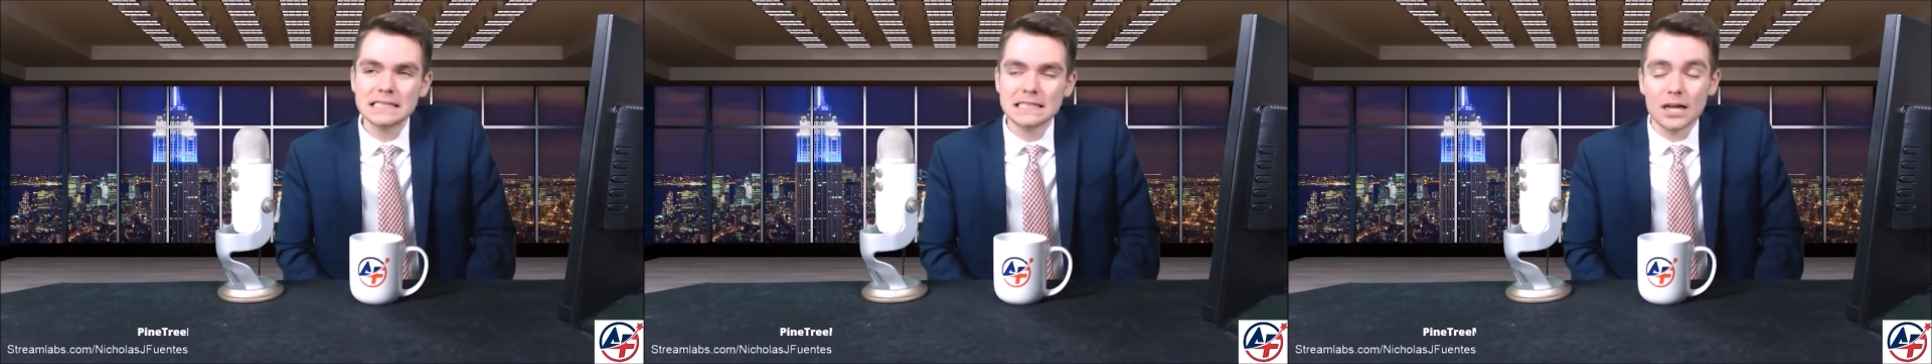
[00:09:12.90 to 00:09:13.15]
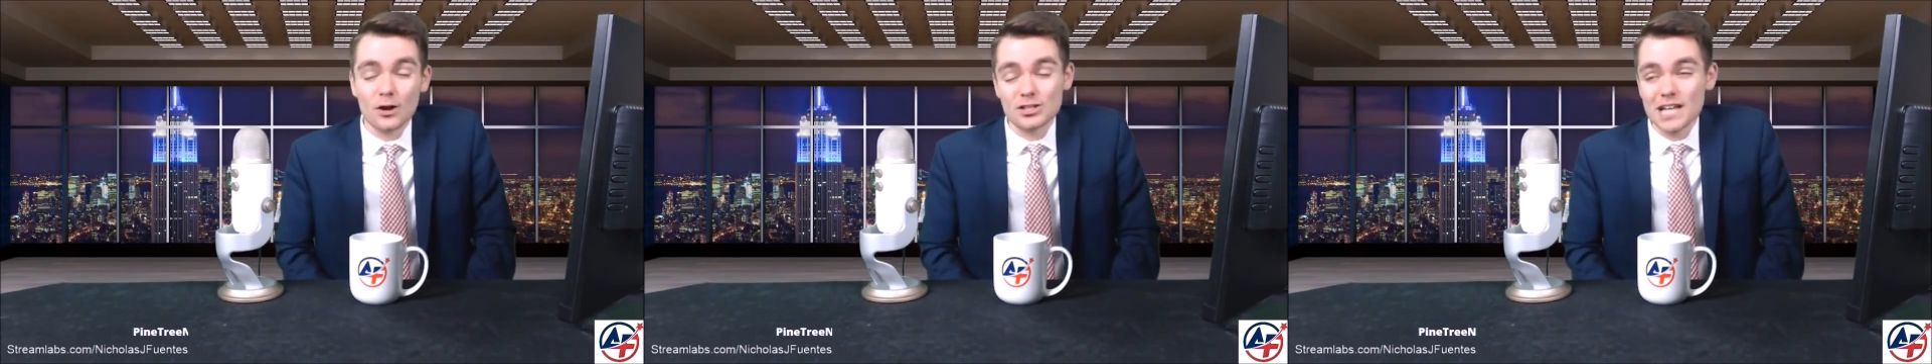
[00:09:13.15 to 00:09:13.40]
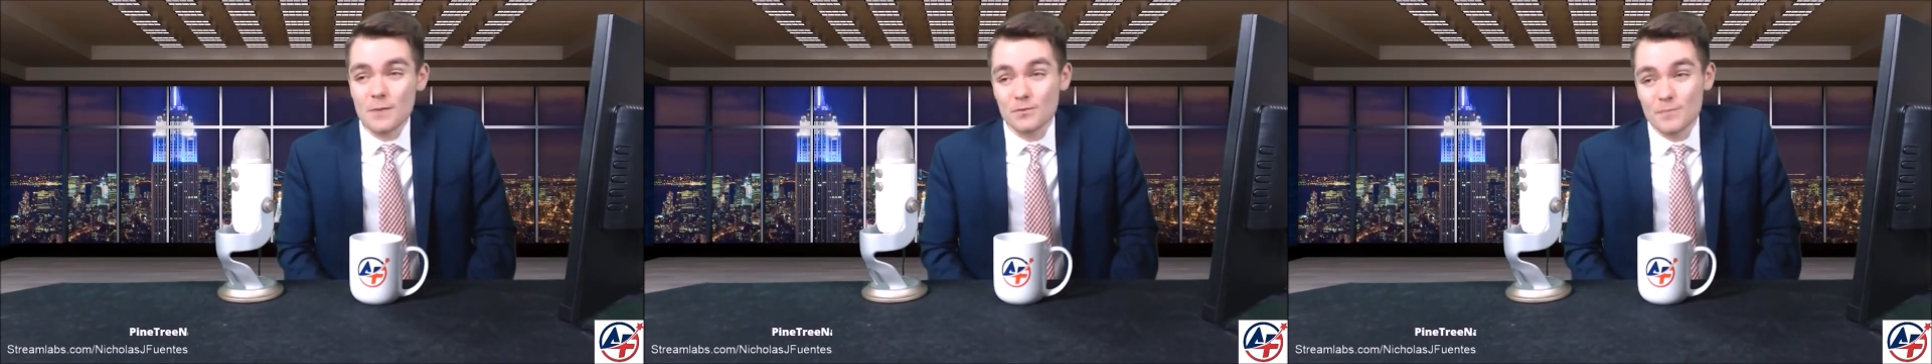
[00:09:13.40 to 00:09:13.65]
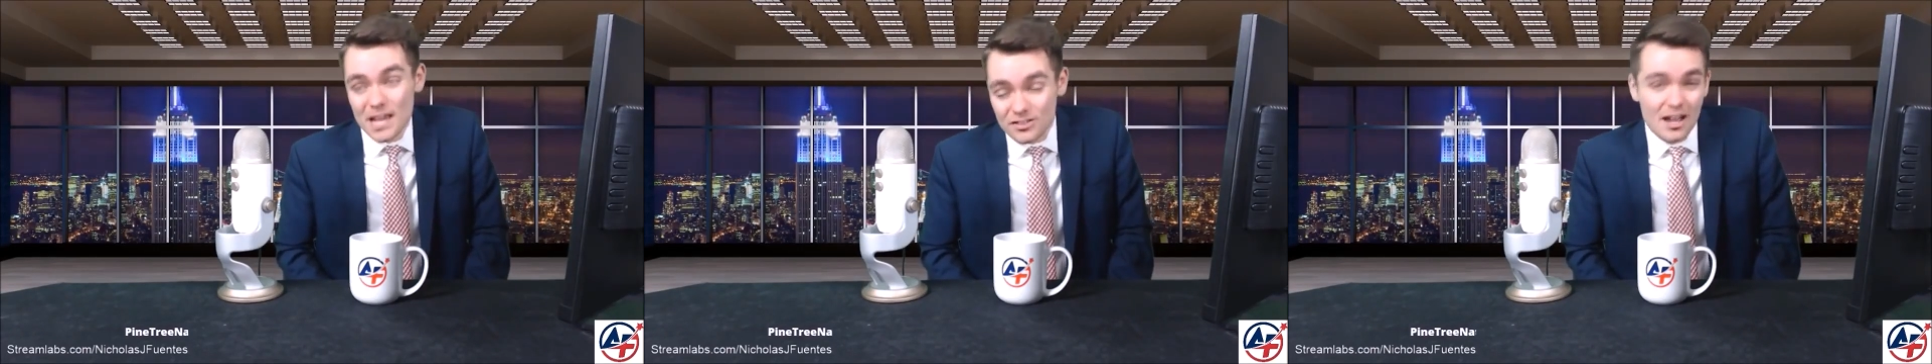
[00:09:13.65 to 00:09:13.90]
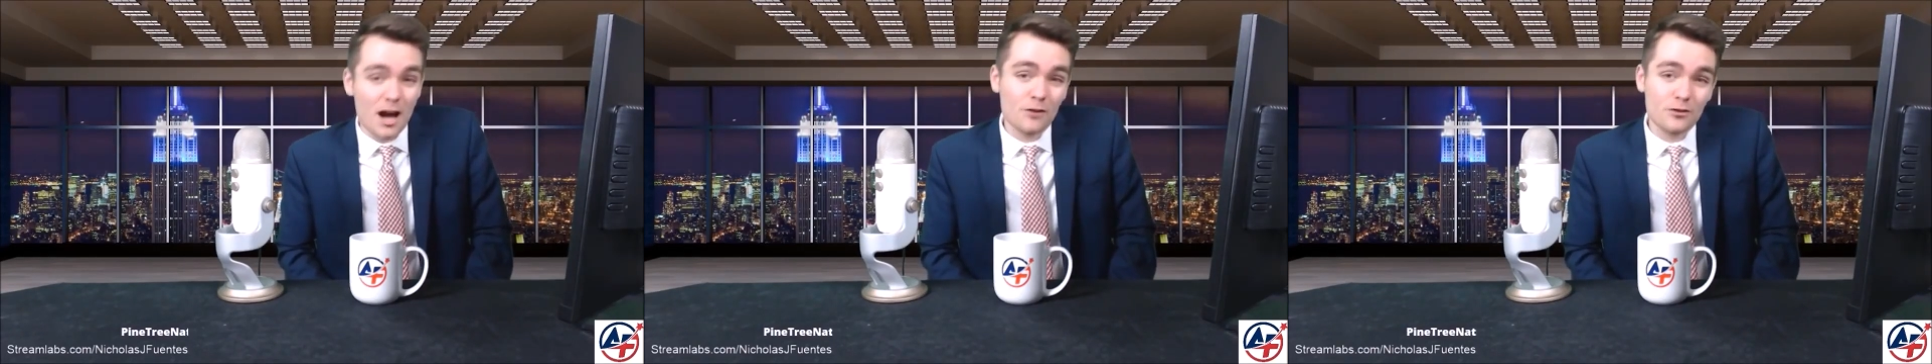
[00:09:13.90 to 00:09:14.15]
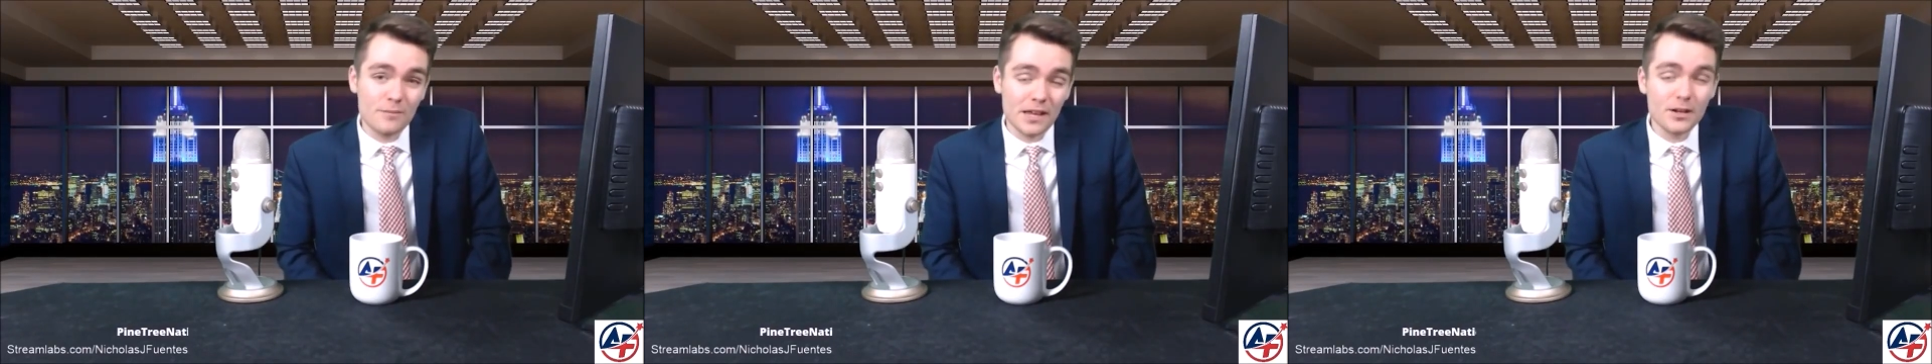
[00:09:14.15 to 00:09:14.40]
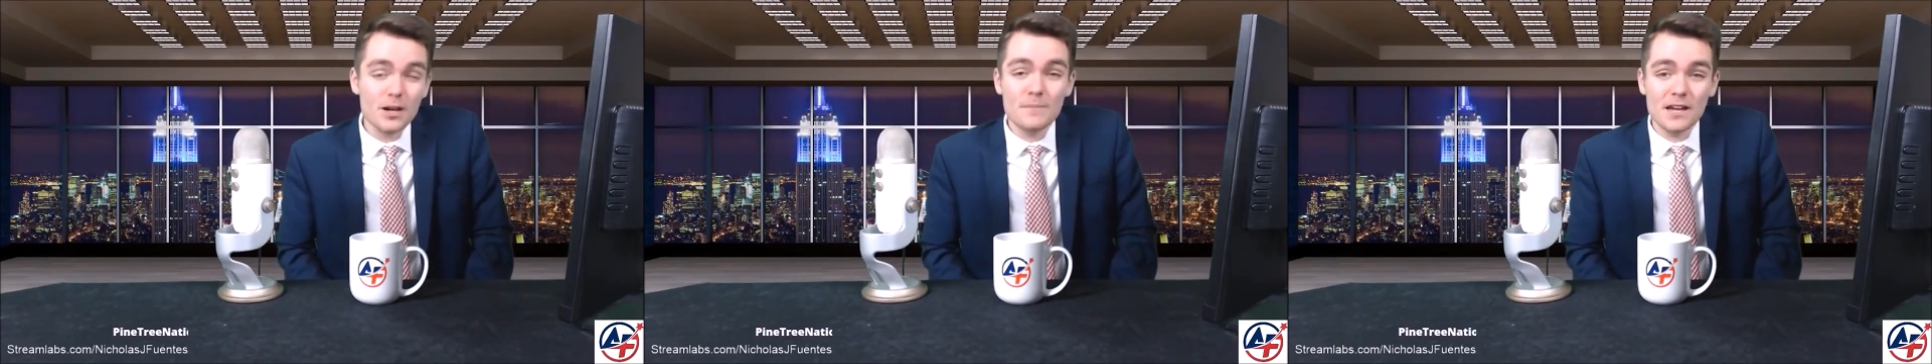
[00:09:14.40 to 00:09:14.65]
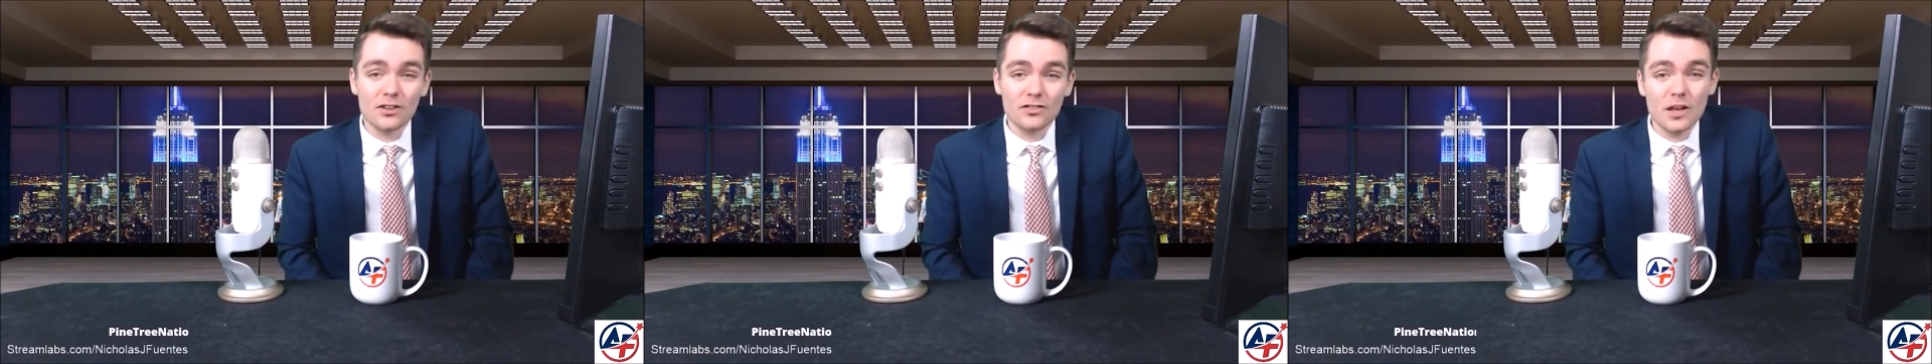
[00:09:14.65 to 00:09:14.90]
those names may sound familiar
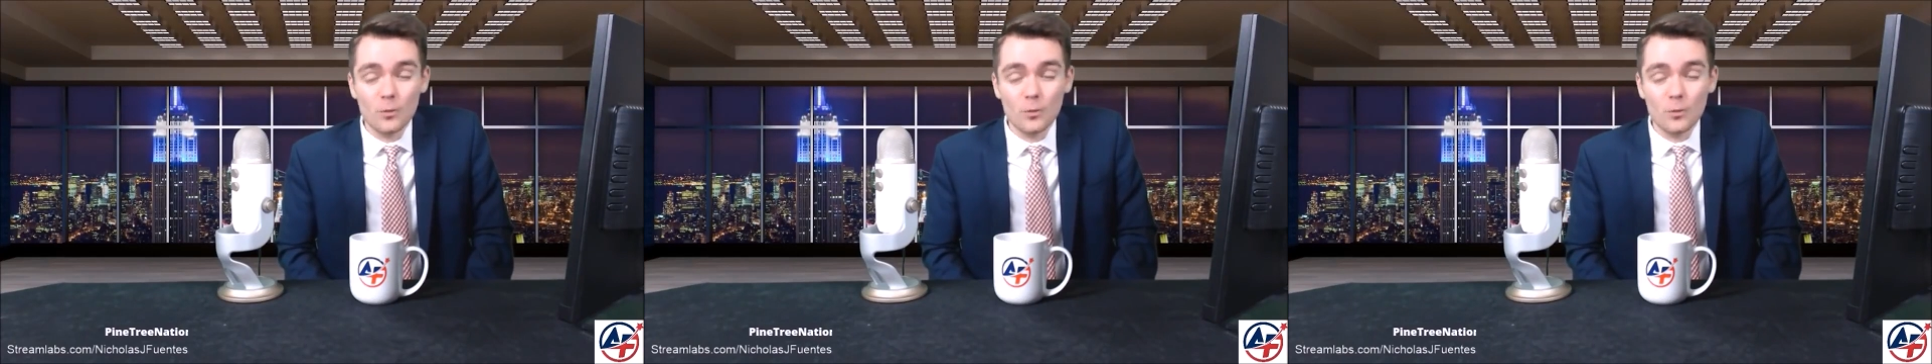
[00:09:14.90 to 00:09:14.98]
because